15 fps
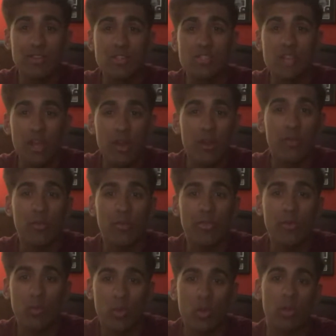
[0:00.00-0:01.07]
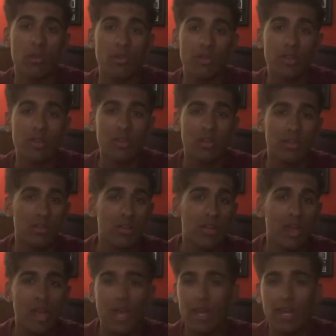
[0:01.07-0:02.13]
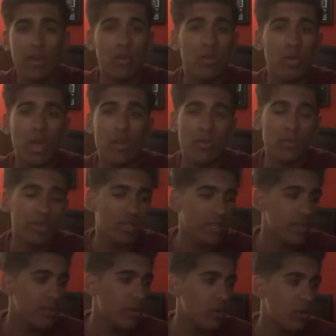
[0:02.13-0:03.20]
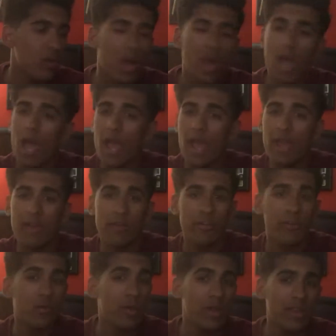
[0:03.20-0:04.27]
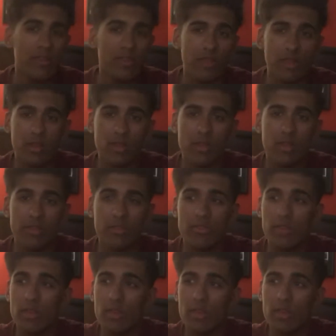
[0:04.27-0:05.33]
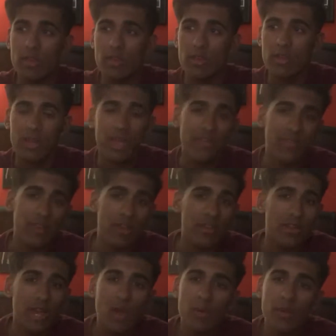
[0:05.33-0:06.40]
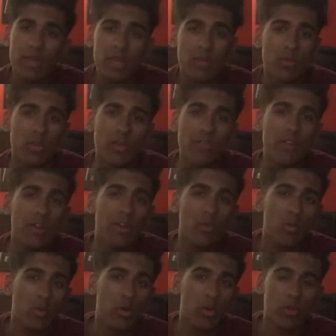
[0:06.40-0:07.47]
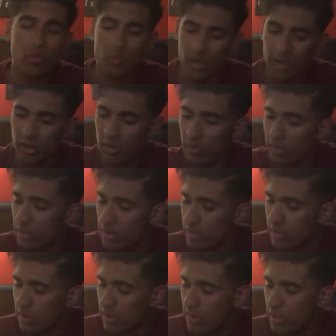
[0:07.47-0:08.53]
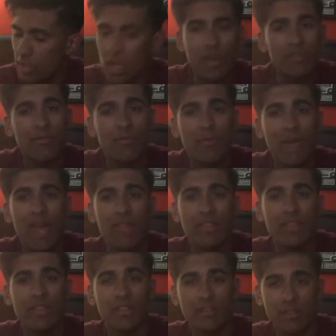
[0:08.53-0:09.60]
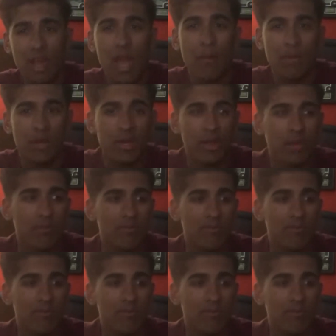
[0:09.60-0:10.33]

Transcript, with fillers: to share it with the world and i don't gotta really you know hide or do anything because at the nowadays we're living in a world where a lot of bad things are happening